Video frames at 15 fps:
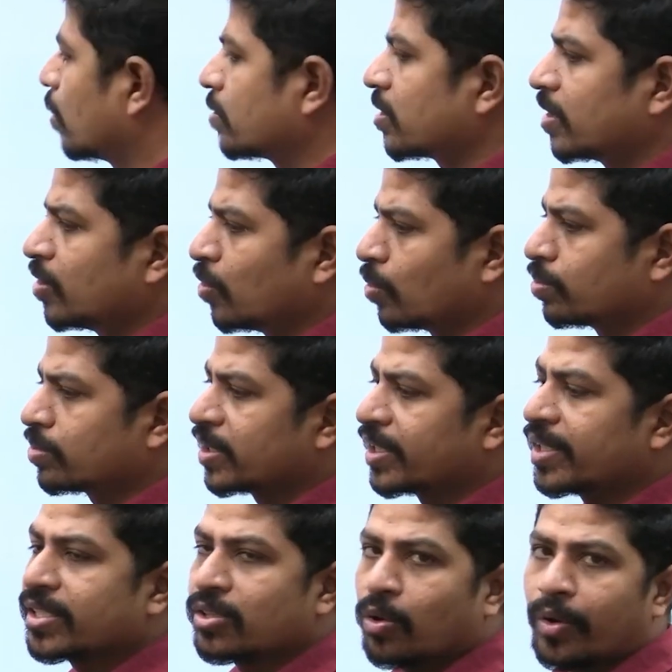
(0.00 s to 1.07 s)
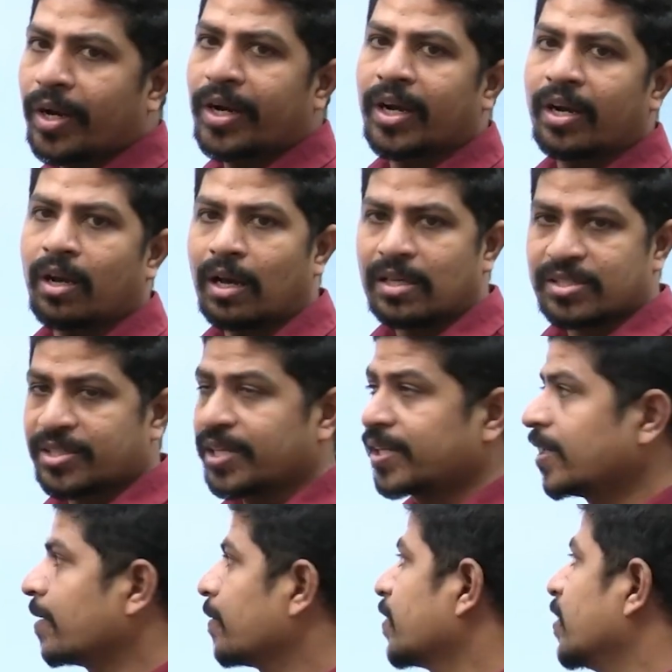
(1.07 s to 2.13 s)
So, you know, Sydney is located in Australia,